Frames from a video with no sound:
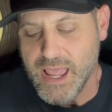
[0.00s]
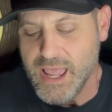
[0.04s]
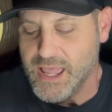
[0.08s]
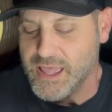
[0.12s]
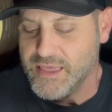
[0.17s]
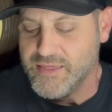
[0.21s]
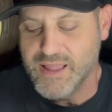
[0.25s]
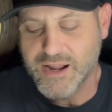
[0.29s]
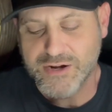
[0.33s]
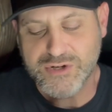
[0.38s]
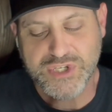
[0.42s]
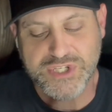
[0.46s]

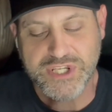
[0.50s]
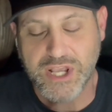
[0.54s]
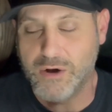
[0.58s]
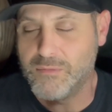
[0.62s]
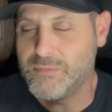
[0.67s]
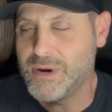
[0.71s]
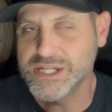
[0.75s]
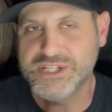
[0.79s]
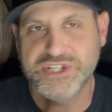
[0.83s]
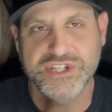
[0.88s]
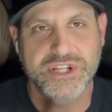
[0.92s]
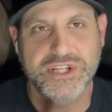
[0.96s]
There's so
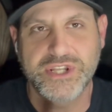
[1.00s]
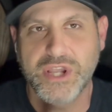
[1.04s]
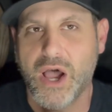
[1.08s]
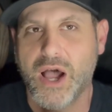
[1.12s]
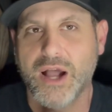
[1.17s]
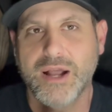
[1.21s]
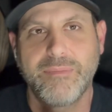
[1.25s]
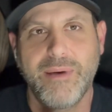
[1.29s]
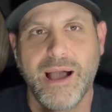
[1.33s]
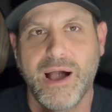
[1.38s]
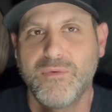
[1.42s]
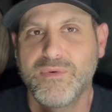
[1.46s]
much to
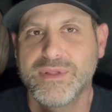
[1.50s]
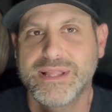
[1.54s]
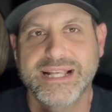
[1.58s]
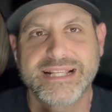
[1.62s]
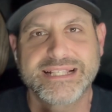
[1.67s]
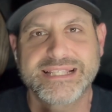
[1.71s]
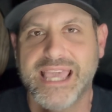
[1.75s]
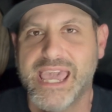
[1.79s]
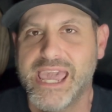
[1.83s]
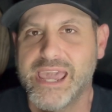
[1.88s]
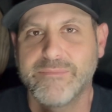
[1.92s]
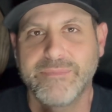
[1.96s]
talk about with this
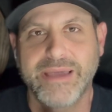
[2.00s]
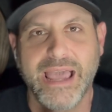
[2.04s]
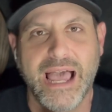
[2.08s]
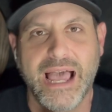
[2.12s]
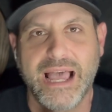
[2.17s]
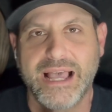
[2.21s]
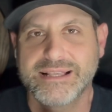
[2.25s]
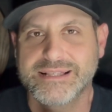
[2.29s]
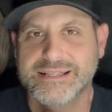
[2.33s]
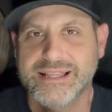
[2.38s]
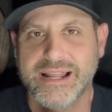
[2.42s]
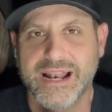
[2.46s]
game,
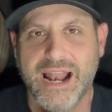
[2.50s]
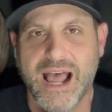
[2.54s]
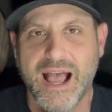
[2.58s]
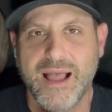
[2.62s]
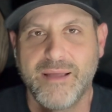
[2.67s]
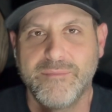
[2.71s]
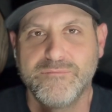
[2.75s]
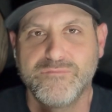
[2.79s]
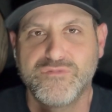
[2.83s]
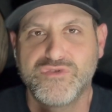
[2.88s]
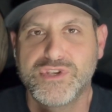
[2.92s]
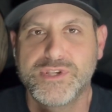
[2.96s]
guys, and
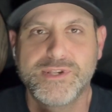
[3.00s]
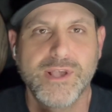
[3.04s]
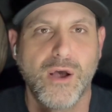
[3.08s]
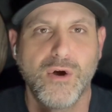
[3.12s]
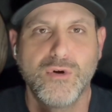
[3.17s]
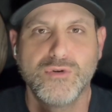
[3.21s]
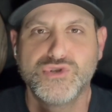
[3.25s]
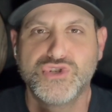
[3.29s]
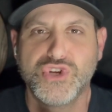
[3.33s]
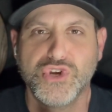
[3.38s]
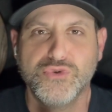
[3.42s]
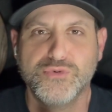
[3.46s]
I'm
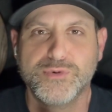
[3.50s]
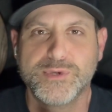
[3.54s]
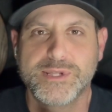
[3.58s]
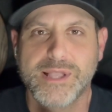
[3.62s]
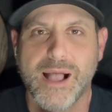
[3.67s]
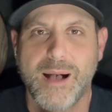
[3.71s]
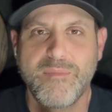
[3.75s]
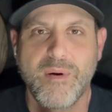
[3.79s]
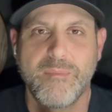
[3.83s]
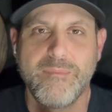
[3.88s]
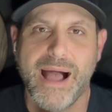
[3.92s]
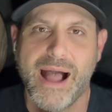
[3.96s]
so juiced
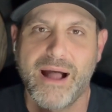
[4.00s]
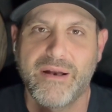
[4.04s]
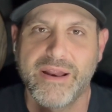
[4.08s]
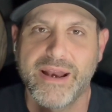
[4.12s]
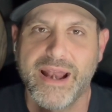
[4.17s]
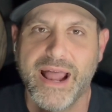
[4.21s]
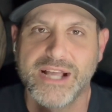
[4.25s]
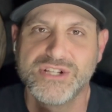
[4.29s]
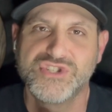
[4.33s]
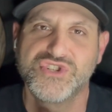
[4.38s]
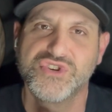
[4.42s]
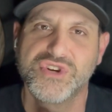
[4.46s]
up about it,
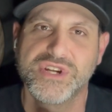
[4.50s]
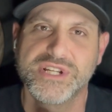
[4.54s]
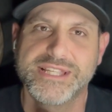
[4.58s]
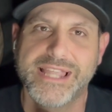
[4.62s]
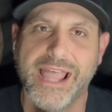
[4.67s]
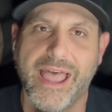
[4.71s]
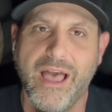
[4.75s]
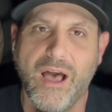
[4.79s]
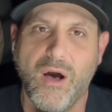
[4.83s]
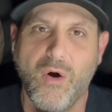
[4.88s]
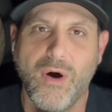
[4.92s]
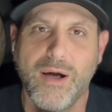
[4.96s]
as you could
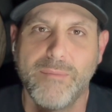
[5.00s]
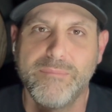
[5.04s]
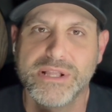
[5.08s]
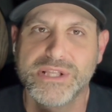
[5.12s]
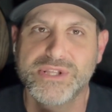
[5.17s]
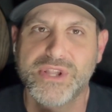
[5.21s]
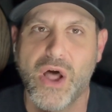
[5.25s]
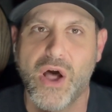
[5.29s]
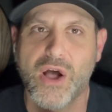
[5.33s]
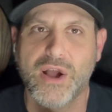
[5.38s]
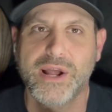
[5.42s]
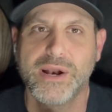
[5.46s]
tell. I've been
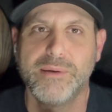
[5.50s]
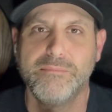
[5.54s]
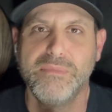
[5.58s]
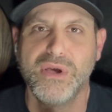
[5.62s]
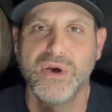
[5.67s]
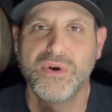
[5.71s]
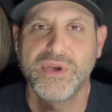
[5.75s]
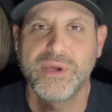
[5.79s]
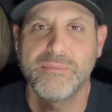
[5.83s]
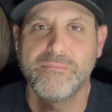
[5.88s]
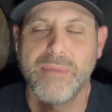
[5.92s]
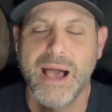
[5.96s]
talking a
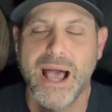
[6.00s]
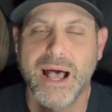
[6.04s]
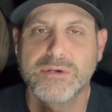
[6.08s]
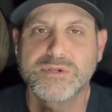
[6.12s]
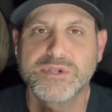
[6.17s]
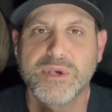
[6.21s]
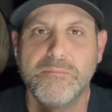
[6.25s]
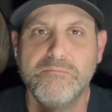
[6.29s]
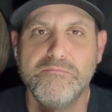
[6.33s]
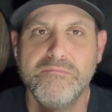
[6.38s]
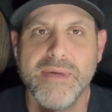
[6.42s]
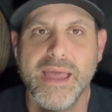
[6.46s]
million miles
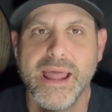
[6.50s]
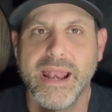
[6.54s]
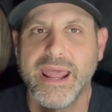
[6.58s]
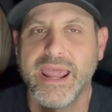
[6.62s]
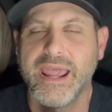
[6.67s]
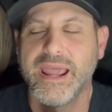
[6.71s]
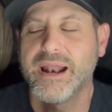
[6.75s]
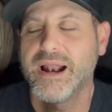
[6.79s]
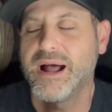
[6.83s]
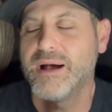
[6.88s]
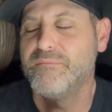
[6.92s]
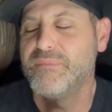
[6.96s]
a
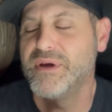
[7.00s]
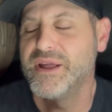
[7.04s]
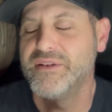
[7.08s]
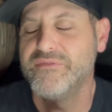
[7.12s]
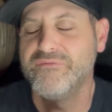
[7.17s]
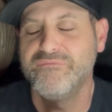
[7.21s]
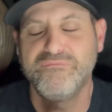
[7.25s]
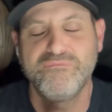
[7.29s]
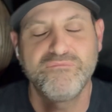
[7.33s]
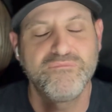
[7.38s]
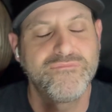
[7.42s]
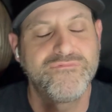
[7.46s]
minute. I've
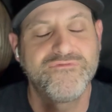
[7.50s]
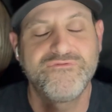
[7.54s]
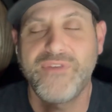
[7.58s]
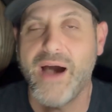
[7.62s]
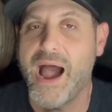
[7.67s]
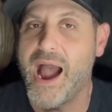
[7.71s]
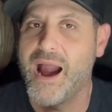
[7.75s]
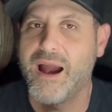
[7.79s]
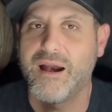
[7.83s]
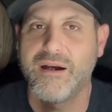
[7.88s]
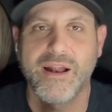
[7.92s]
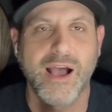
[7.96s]
been
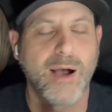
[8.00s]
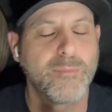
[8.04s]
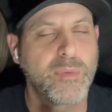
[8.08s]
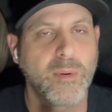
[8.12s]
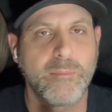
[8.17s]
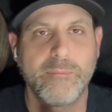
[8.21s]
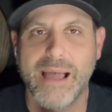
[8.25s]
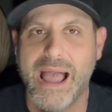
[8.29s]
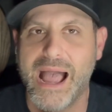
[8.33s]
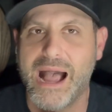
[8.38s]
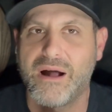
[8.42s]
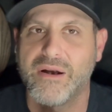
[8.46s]
fired up
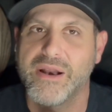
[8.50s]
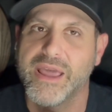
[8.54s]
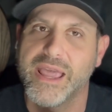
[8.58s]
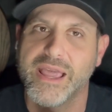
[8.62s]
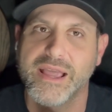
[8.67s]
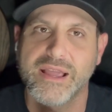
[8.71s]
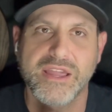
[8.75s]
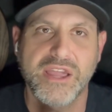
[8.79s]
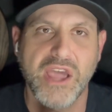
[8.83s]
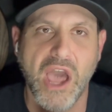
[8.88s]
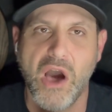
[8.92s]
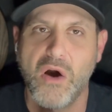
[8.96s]
about
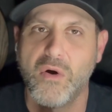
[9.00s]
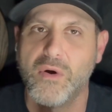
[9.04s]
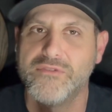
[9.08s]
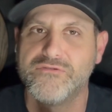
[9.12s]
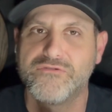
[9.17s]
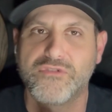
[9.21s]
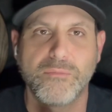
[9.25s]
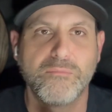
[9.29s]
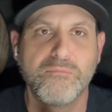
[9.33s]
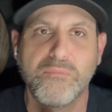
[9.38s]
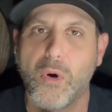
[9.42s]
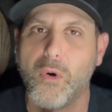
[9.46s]
it, going
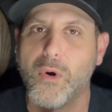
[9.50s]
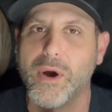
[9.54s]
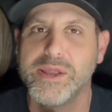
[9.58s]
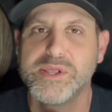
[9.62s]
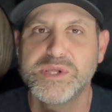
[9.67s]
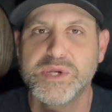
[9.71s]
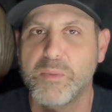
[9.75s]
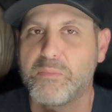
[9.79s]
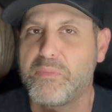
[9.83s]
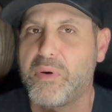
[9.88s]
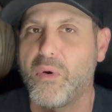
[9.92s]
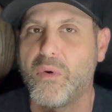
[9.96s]
from point
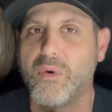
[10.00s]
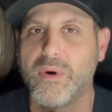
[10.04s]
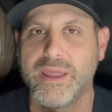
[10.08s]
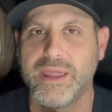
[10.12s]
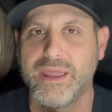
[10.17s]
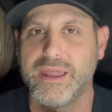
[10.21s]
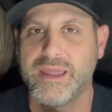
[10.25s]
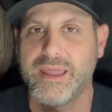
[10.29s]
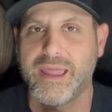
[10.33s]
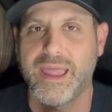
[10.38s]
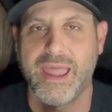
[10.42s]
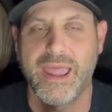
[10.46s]
to
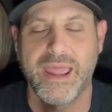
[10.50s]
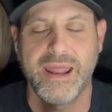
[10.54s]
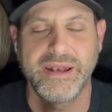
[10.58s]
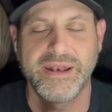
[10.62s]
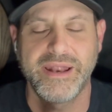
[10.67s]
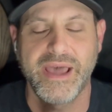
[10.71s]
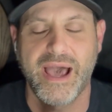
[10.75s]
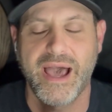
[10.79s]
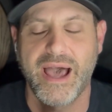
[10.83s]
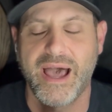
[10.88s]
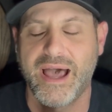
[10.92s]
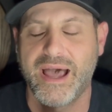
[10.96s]
point, and
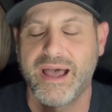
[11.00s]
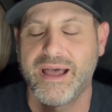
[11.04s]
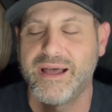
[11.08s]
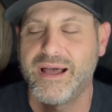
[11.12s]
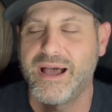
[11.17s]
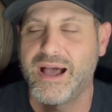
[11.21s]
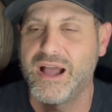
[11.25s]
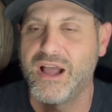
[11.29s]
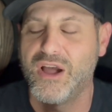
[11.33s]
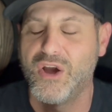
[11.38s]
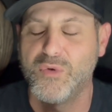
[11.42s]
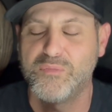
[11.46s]

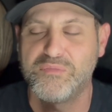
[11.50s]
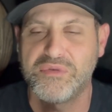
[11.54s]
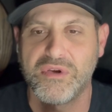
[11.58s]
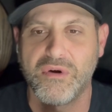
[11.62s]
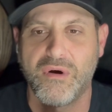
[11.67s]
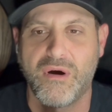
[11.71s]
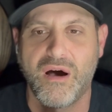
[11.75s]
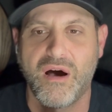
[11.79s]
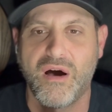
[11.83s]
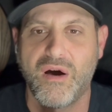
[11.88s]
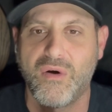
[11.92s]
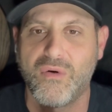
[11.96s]
I hope you
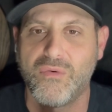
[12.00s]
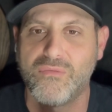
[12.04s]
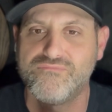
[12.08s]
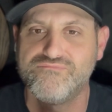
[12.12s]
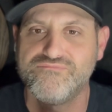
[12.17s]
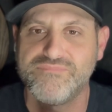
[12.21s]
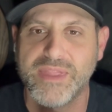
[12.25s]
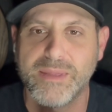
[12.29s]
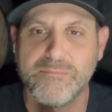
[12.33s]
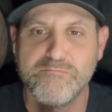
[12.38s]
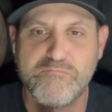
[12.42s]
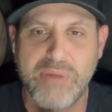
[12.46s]
all
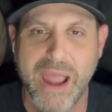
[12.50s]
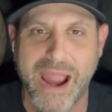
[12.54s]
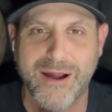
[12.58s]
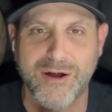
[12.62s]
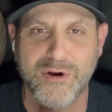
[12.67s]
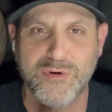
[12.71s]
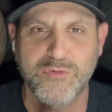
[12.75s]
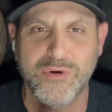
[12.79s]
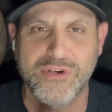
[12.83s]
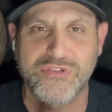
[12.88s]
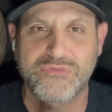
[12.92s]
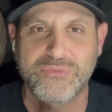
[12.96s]

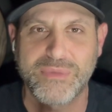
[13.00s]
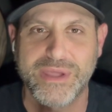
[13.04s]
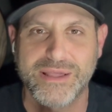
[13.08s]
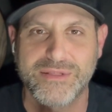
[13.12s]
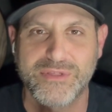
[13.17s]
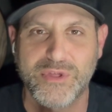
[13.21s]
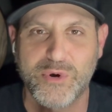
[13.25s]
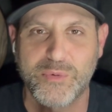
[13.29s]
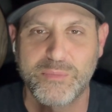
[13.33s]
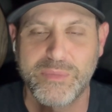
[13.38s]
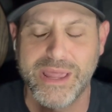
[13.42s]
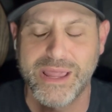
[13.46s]
bared with me a
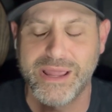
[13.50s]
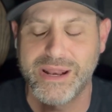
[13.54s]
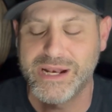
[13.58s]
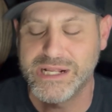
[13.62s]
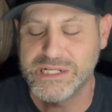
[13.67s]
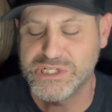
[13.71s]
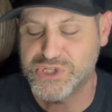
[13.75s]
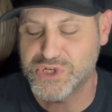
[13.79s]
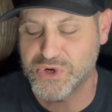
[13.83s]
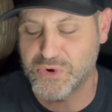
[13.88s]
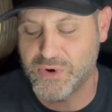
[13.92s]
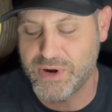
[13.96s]
little bit and
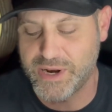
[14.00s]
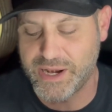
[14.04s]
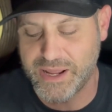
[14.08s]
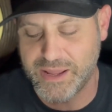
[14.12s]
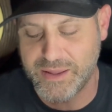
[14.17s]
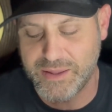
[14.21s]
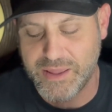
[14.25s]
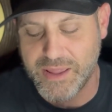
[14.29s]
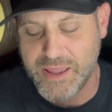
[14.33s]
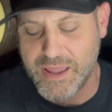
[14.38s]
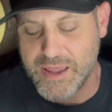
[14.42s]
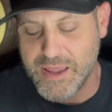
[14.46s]
enjoyed
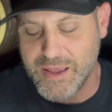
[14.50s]
it.